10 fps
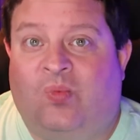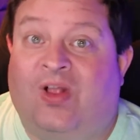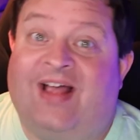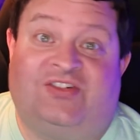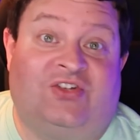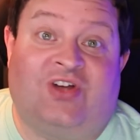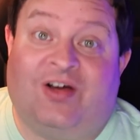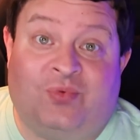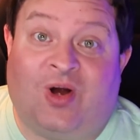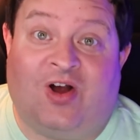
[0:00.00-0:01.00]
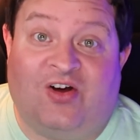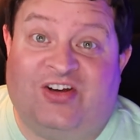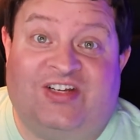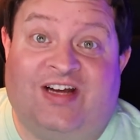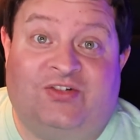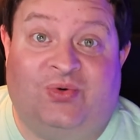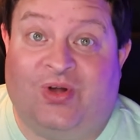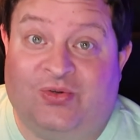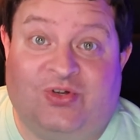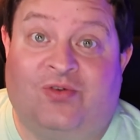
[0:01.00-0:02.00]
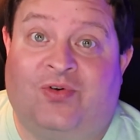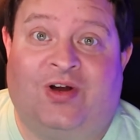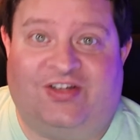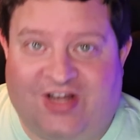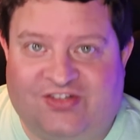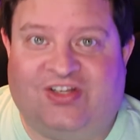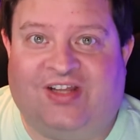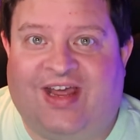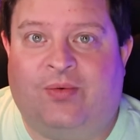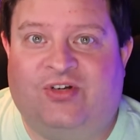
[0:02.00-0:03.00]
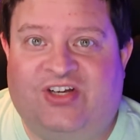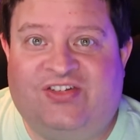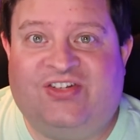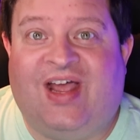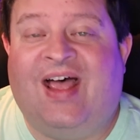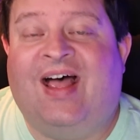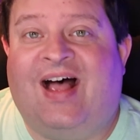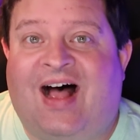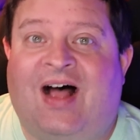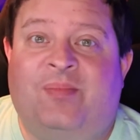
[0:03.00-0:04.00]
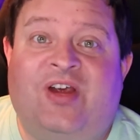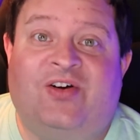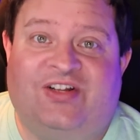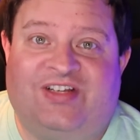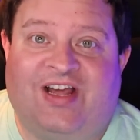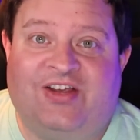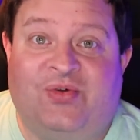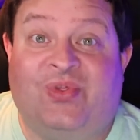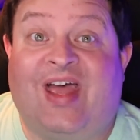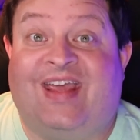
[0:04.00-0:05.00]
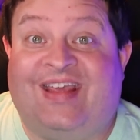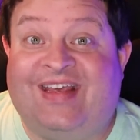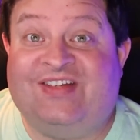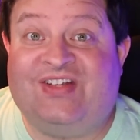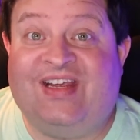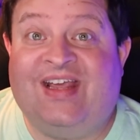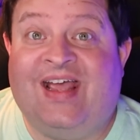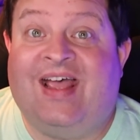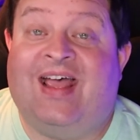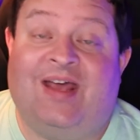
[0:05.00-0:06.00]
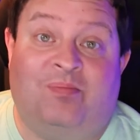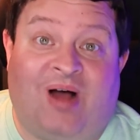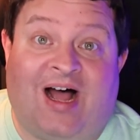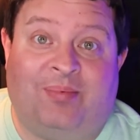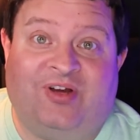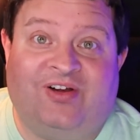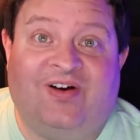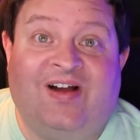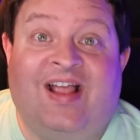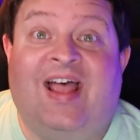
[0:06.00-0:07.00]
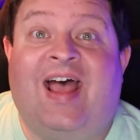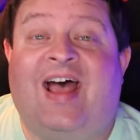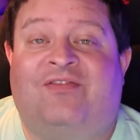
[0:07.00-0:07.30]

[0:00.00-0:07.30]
as a software architect who knows over a dozen languages, I'm here to tell you that easy and popular have